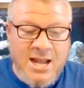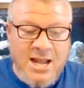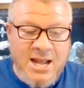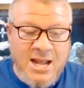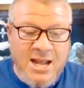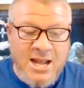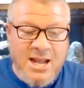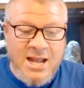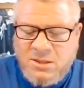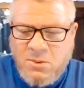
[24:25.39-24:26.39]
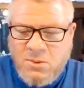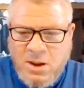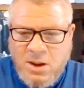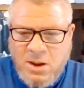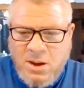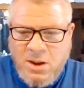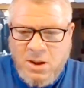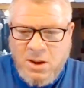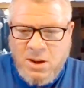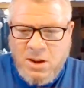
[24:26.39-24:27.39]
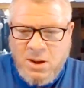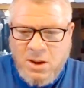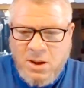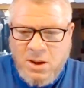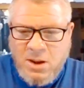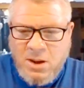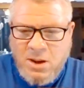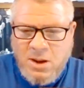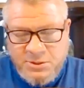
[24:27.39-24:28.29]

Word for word: and every once in a while, um, I get algae blooms